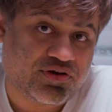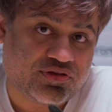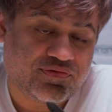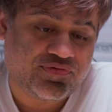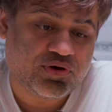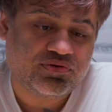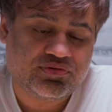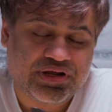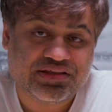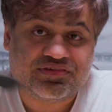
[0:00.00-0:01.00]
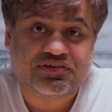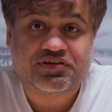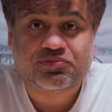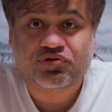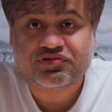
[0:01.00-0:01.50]
on the phone and
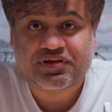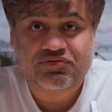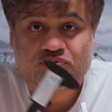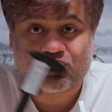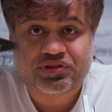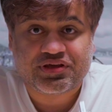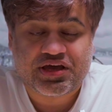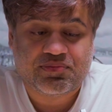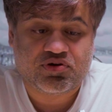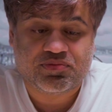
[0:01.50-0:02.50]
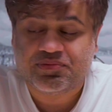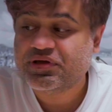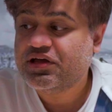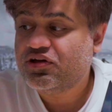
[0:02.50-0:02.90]
16.7 with the camera bump.